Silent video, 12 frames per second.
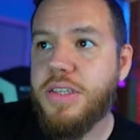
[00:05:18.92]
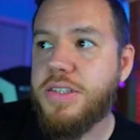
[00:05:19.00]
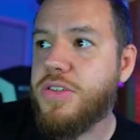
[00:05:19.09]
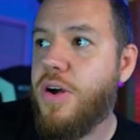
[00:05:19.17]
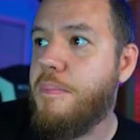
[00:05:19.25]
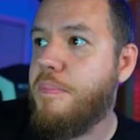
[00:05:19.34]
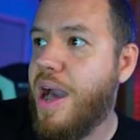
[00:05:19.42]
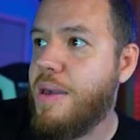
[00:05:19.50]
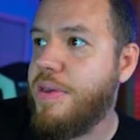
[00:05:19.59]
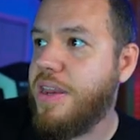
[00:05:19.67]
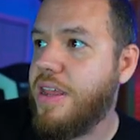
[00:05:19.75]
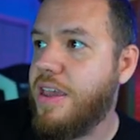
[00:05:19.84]
So on
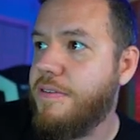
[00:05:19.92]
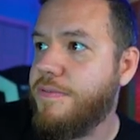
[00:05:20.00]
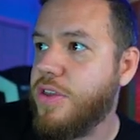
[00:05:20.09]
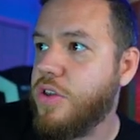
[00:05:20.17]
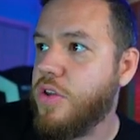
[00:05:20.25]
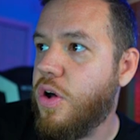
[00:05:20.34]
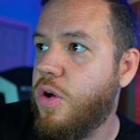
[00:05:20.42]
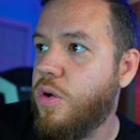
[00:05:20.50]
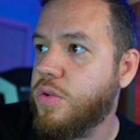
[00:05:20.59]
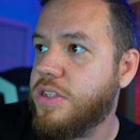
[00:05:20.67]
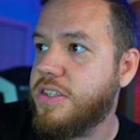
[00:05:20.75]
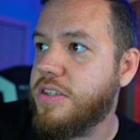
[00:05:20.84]
Bybit, if you
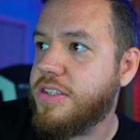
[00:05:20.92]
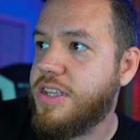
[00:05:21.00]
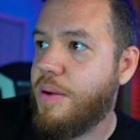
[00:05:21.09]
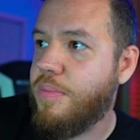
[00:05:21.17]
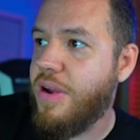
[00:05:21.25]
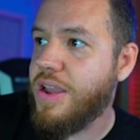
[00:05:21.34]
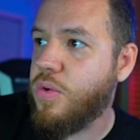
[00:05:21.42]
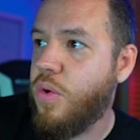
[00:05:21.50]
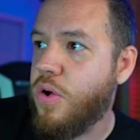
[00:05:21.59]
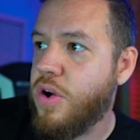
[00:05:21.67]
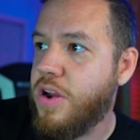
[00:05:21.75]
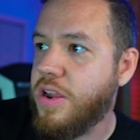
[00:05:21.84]
go to the top right
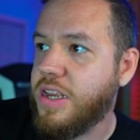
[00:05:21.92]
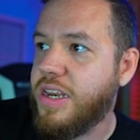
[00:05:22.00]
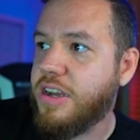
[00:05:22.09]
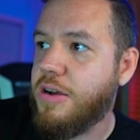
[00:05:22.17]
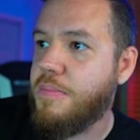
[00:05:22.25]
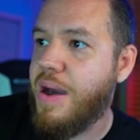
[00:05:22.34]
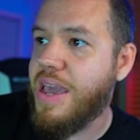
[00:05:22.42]
corner and click on My